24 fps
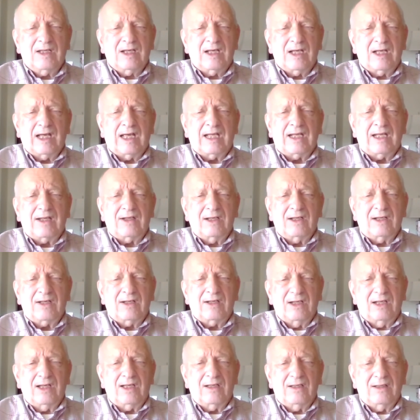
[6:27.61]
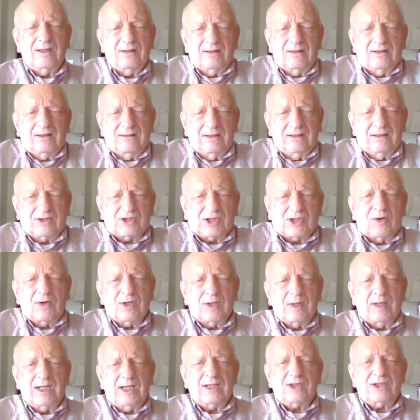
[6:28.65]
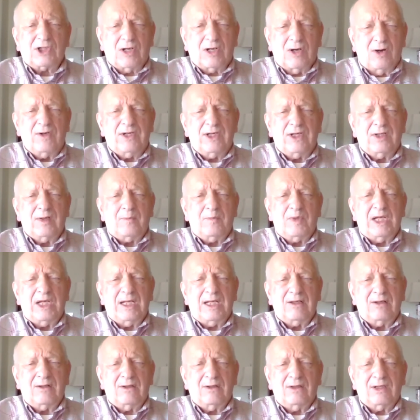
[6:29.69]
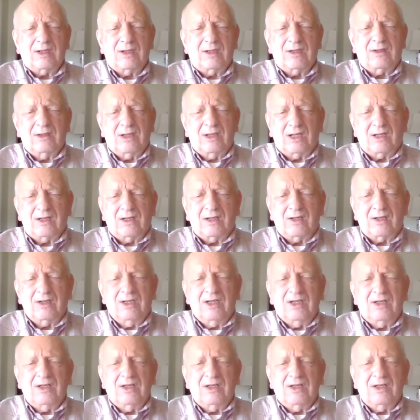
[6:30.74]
and it's going to be a little